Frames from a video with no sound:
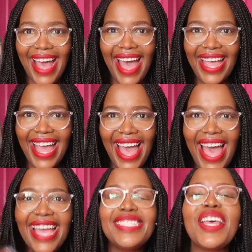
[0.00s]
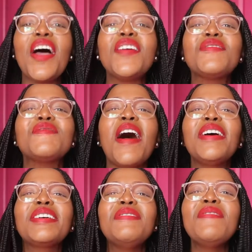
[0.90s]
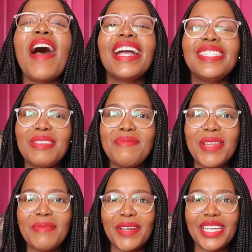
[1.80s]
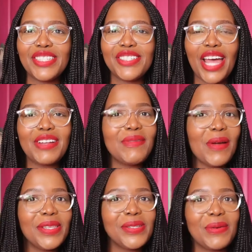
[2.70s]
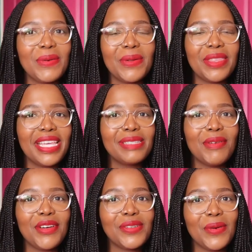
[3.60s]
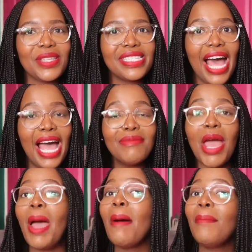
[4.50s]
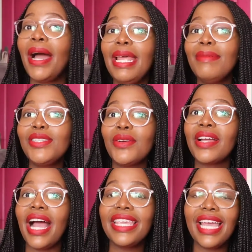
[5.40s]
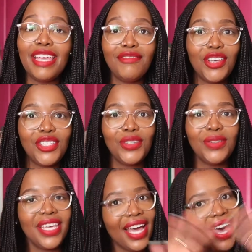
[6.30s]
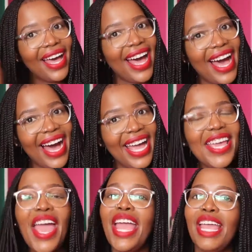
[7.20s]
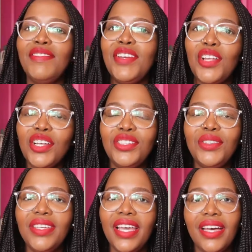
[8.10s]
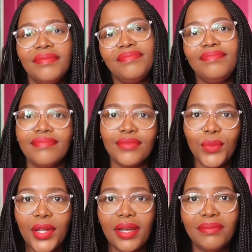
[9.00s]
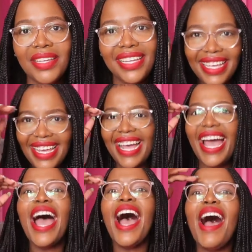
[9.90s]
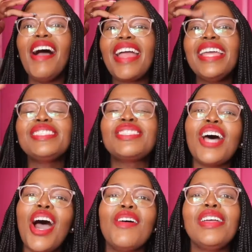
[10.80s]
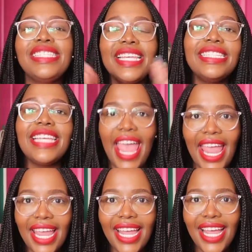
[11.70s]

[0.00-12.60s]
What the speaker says: Hi guys! Welcome back to the Pretty Bookish channel where we talk all things books all the time. My name is Nogukanya. If you're new here, hi. If you're not new here, what up? Okay, so today